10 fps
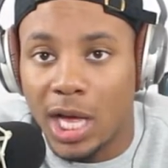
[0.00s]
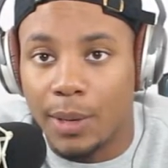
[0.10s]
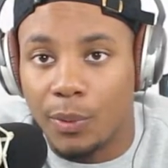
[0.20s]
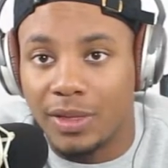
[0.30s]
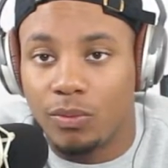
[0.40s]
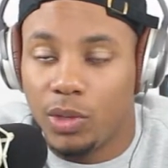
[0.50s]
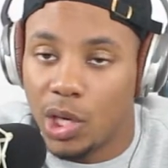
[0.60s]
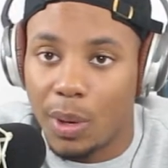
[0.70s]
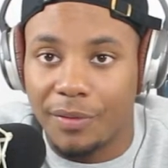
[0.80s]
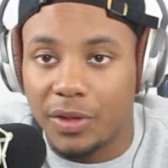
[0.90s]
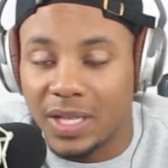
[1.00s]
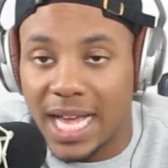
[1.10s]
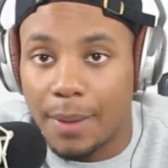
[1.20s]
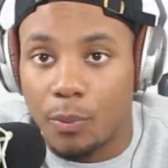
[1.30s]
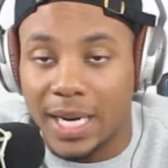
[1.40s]
And with everything that
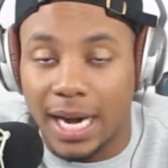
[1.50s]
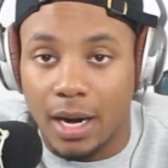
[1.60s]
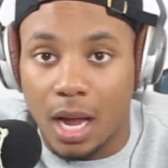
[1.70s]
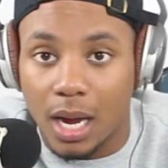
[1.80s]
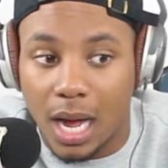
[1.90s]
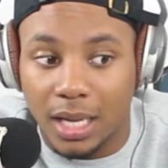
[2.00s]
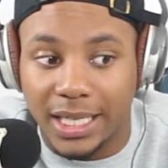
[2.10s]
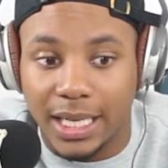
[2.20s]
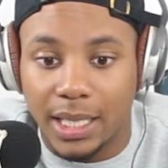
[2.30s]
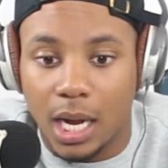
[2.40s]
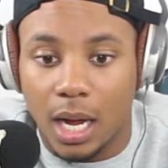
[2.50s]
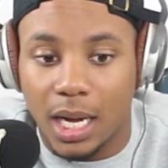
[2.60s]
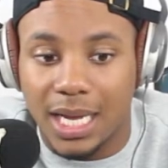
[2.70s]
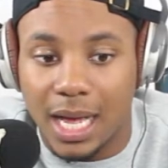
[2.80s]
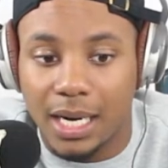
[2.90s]
happened with Garyon Conley, it
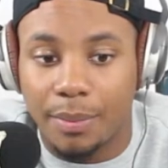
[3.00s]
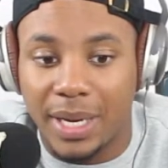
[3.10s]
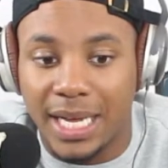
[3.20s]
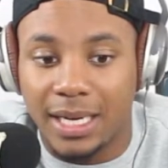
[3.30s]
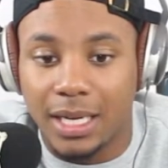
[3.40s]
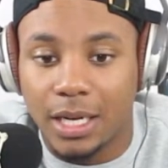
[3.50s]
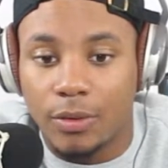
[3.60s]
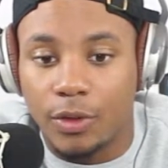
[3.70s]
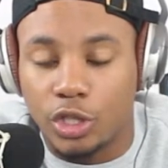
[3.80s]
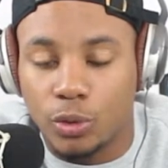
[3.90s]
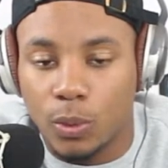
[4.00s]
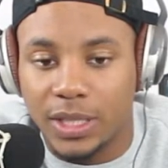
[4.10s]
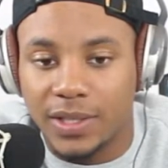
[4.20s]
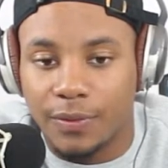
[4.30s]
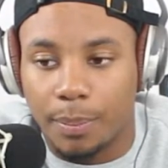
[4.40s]
kind of made the
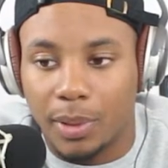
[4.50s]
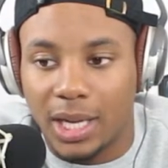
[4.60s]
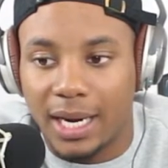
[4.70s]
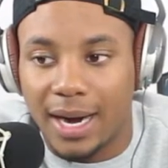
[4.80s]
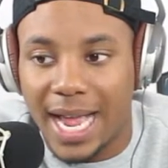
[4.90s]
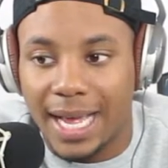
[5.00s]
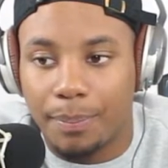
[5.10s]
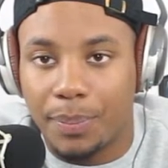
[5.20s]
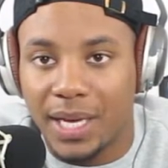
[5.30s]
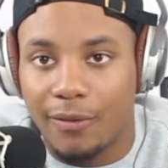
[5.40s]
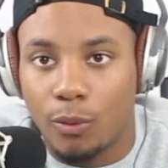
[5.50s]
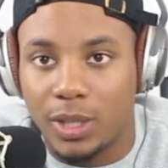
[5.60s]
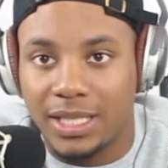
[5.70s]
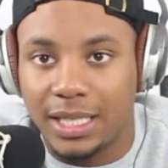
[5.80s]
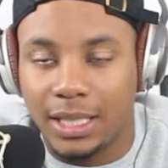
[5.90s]
choice for player at pick
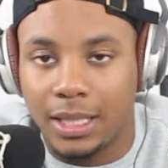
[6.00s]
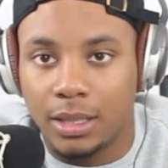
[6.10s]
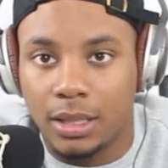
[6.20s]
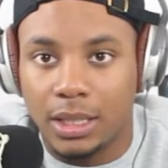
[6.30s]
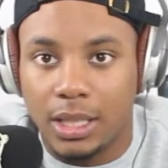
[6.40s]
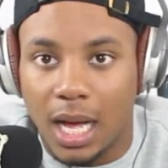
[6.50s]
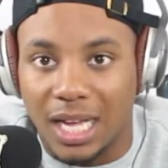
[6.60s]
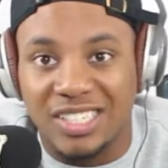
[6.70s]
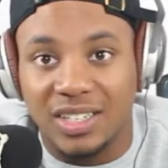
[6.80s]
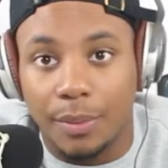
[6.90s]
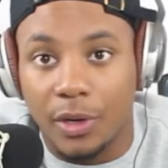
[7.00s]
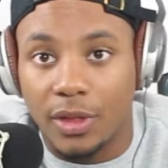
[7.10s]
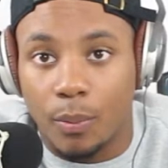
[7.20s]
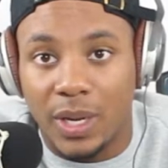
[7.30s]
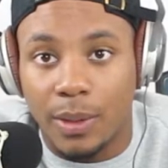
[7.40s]
14 slimmer
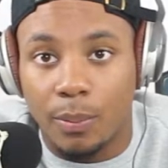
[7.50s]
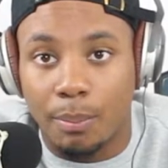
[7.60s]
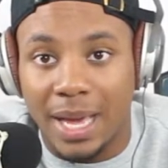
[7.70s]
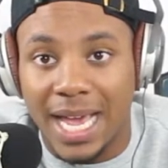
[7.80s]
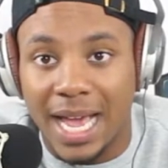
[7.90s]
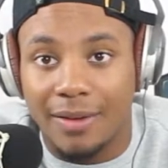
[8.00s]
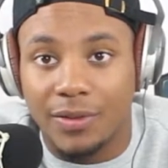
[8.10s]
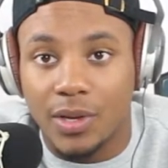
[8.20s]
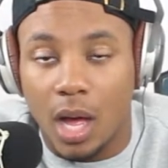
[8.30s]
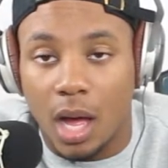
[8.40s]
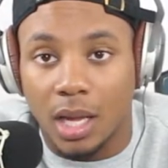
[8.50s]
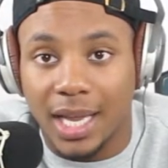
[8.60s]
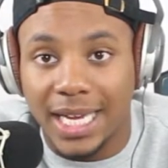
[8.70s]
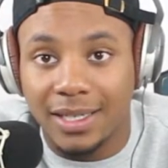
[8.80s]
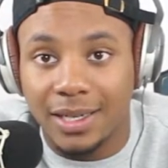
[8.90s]
than we may have
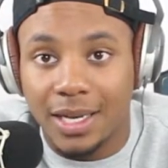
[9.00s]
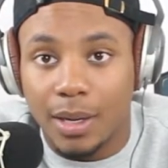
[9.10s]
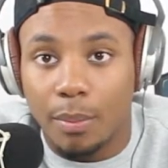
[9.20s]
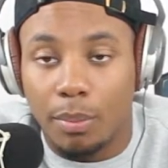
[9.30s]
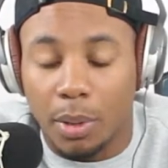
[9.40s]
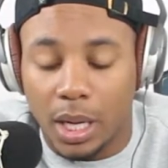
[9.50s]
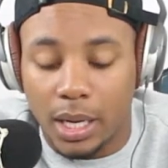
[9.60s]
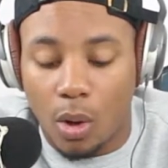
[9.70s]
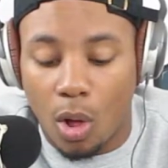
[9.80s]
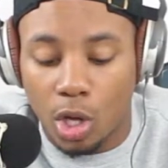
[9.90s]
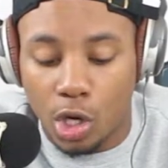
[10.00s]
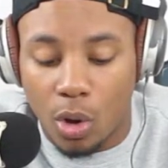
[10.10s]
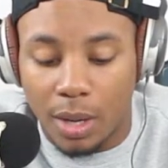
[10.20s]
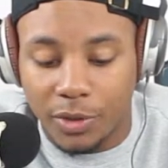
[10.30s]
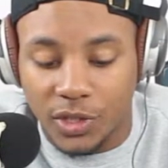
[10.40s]
liked. But all in
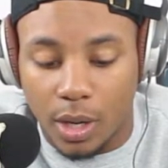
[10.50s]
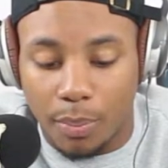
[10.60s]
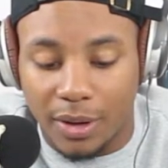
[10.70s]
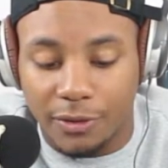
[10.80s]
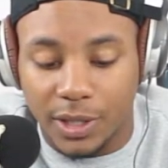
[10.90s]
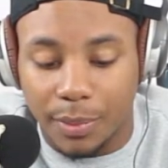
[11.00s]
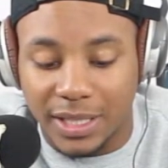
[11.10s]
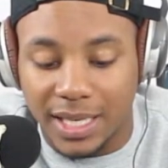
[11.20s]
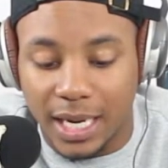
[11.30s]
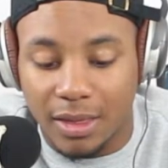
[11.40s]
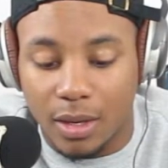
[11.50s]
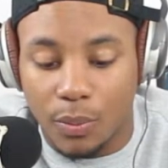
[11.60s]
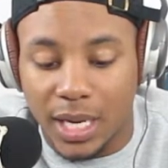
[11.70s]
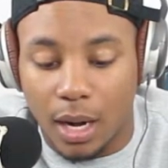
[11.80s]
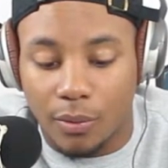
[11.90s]
all, I'm just going to preface it by saying I think
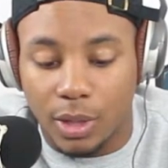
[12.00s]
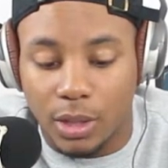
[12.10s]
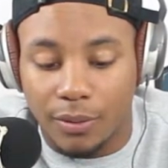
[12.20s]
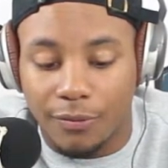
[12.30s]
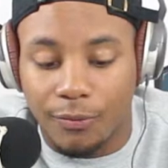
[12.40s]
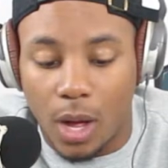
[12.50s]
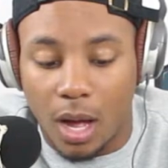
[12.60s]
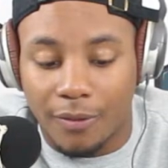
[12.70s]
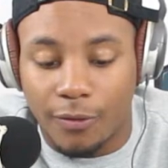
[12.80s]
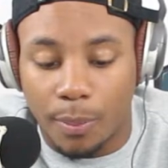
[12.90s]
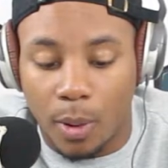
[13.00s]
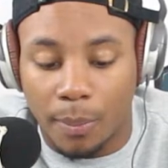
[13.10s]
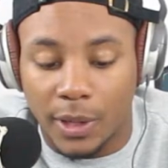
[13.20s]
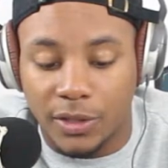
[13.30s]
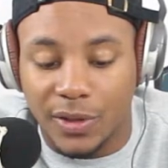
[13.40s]
we got a really good football player.